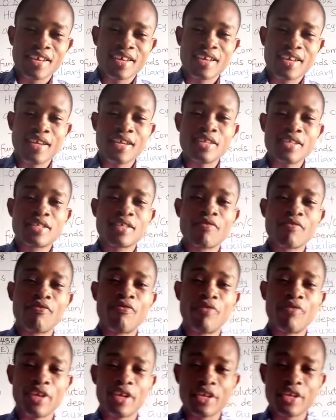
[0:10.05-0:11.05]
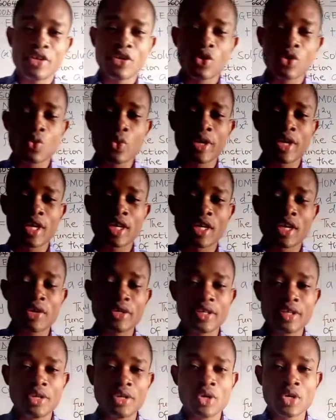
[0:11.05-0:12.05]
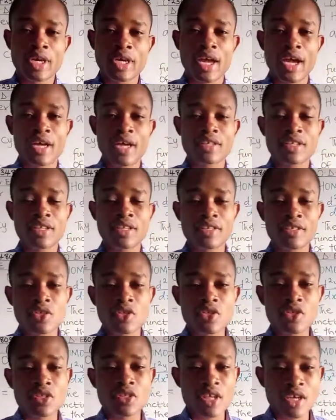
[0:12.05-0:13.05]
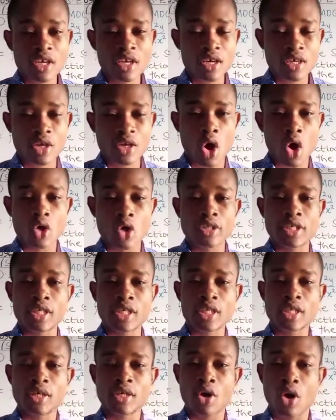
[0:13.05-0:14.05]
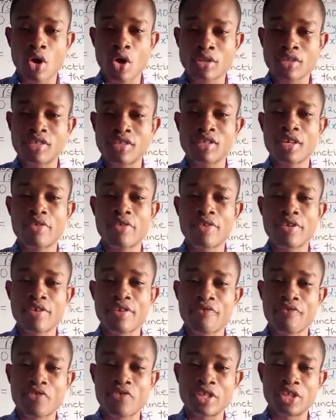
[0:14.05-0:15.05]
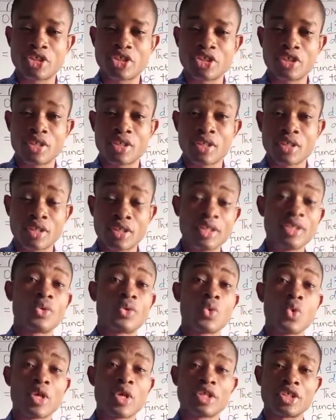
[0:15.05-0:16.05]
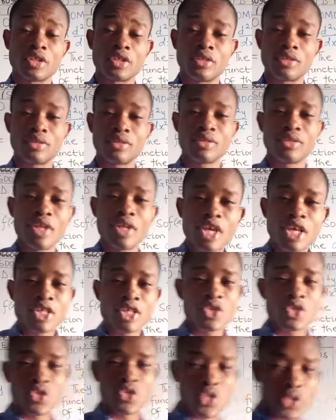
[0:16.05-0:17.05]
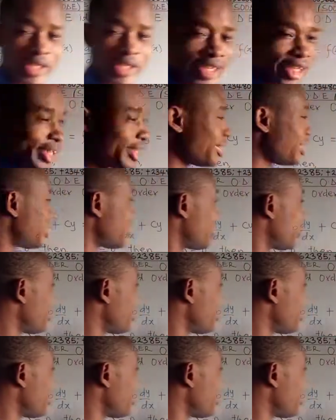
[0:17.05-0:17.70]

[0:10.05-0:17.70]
In this video, we are going to look at the second order ordinary differential equation, SOODE.